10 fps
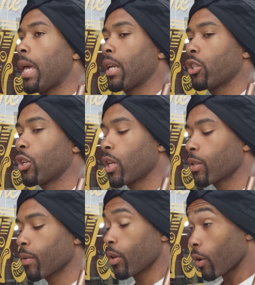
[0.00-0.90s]
in
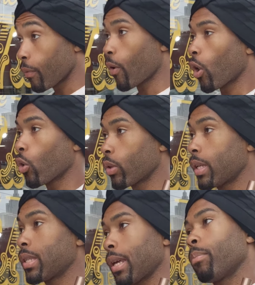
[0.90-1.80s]
exchange for her to follow
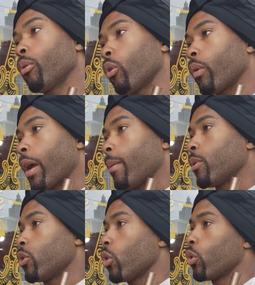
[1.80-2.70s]
the set program
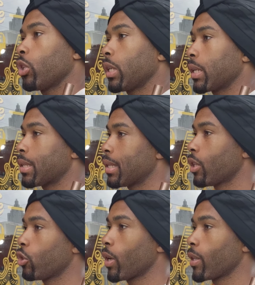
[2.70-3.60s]
so she can see
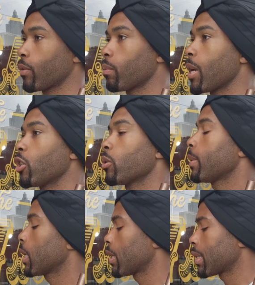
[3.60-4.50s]
the transformation,
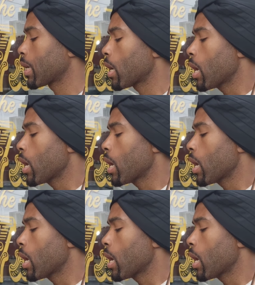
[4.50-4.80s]
because